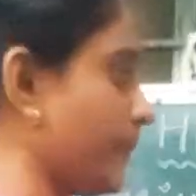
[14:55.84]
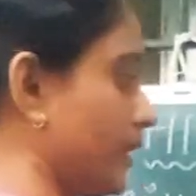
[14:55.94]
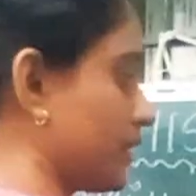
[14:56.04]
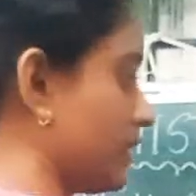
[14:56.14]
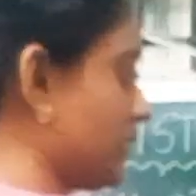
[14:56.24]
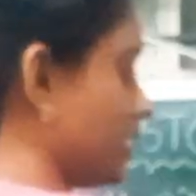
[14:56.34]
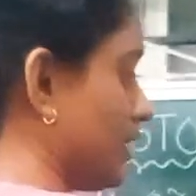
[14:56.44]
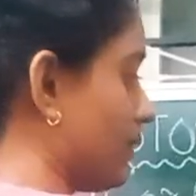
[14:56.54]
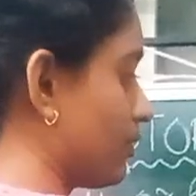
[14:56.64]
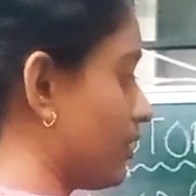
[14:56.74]
Okay,
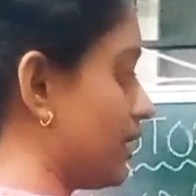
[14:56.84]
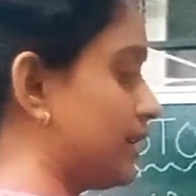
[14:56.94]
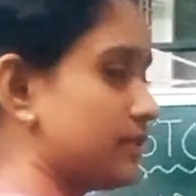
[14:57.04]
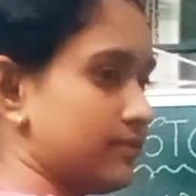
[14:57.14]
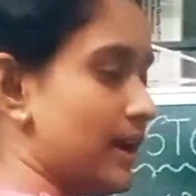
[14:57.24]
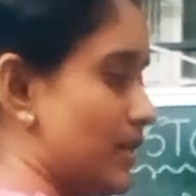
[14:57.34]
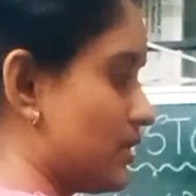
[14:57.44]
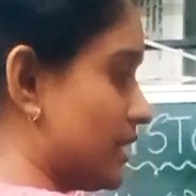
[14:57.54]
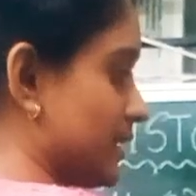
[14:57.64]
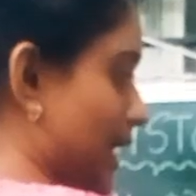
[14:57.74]
I'm going to write father
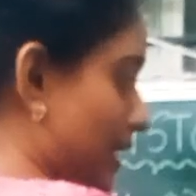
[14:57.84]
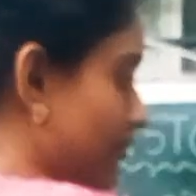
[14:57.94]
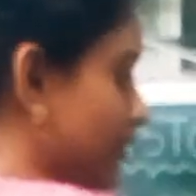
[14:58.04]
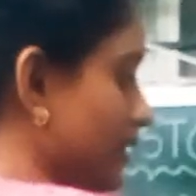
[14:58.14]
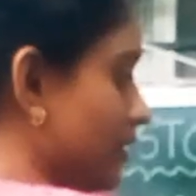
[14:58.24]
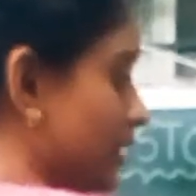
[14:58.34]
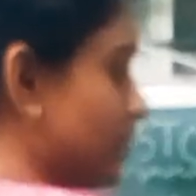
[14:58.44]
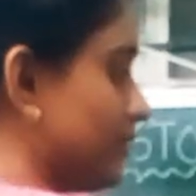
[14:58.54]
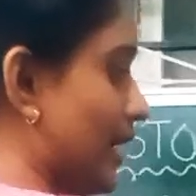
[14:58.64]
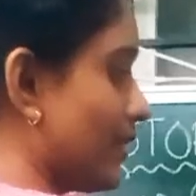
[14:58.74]
as F. Okay,
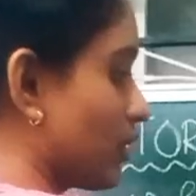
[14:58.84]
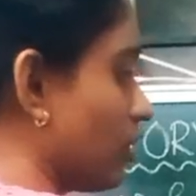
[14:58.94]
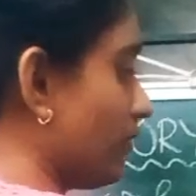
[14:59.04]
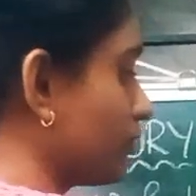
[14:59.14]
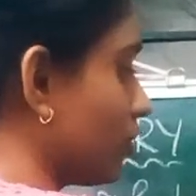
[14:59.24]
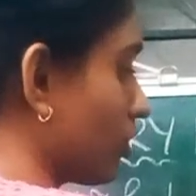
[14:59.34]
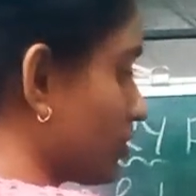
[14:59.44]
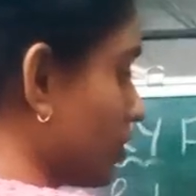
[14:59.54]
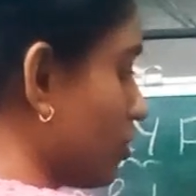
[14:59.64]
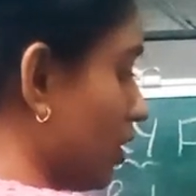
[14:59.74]
father of
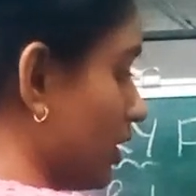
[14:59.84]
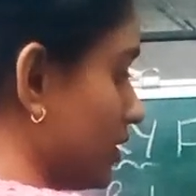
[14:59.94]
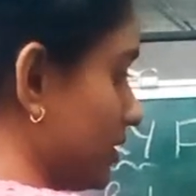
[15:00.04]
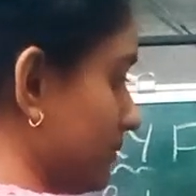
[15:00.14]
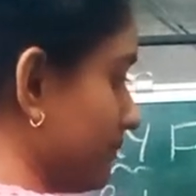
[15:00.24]
toxicology.